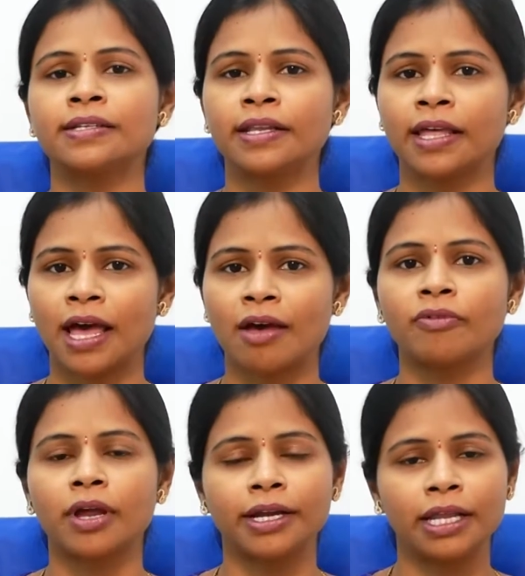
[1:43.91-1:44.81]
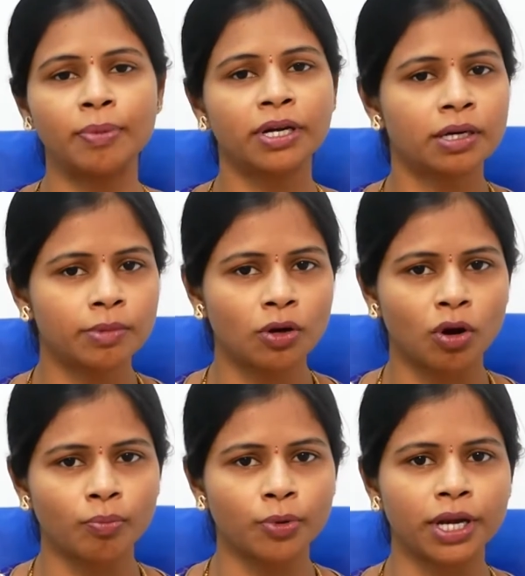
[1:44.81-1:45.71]
that they have a deeper dermal
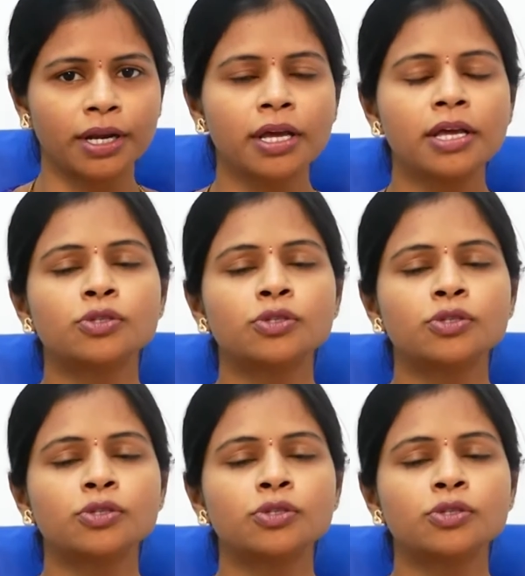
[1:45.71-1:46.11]
component,